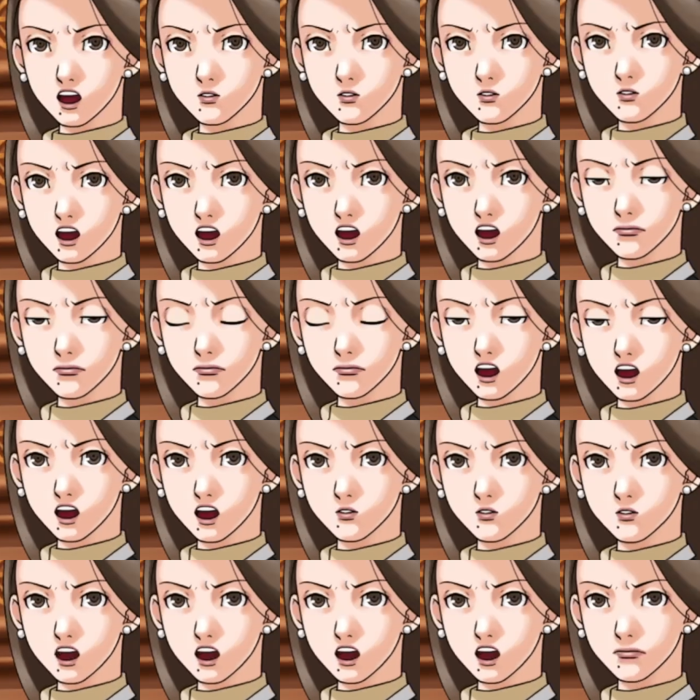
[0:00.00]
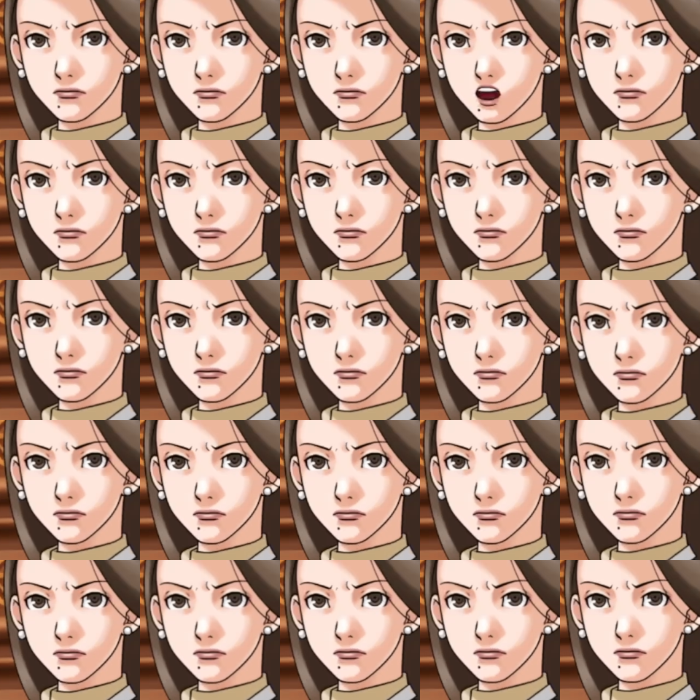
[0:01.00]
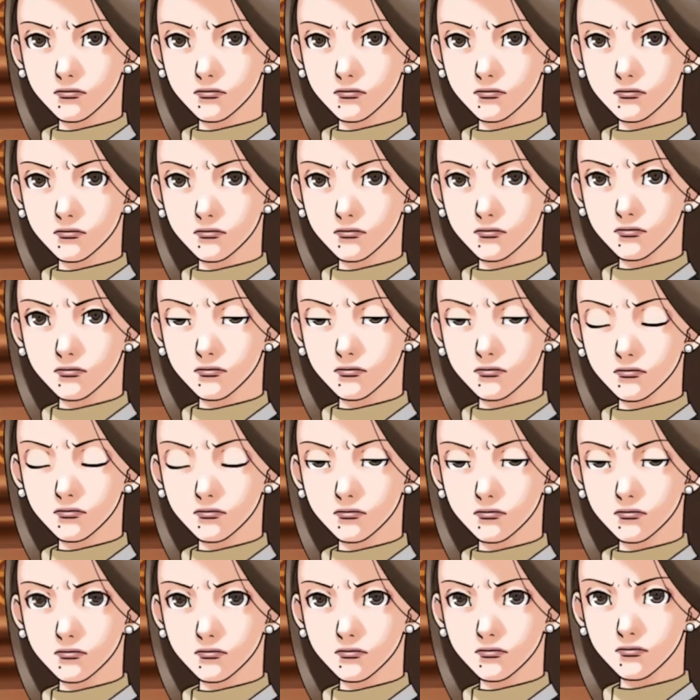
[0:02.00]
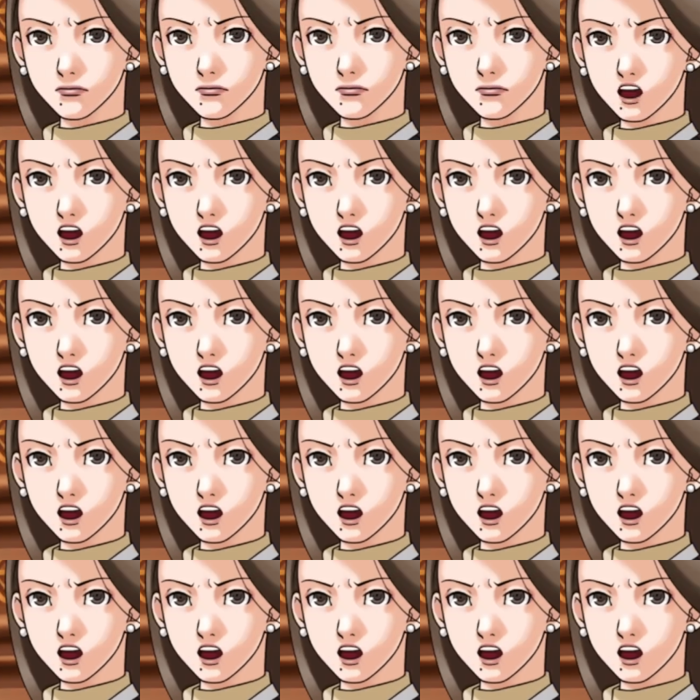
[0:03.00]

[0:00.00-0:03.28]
Look, the victim's name is listed in the court record.